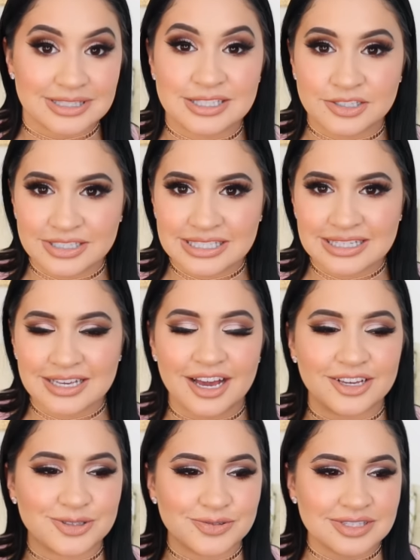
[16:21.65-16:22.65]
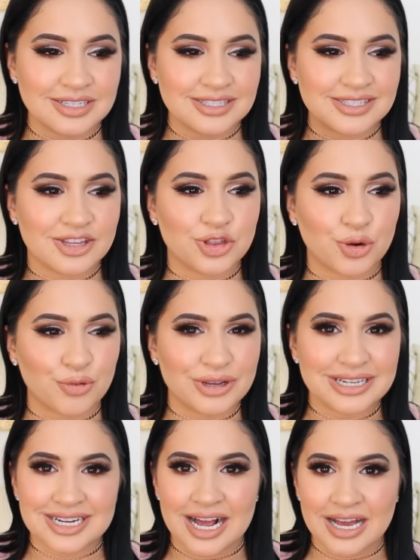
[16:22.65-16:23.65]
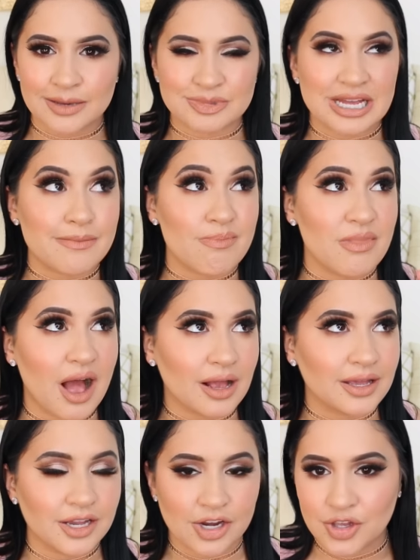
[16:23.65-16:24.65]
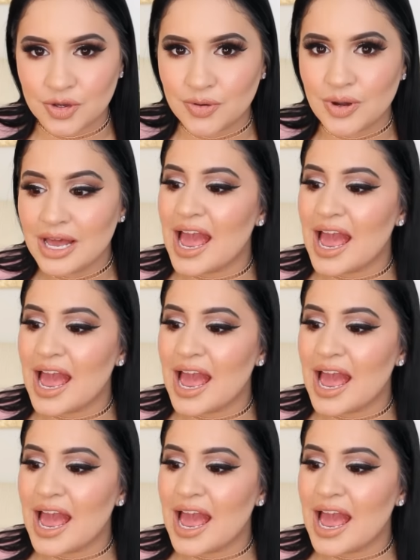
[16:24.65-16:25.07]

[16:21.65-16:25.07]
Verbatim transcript: Seriously, I used this three times. I'm not kidding you.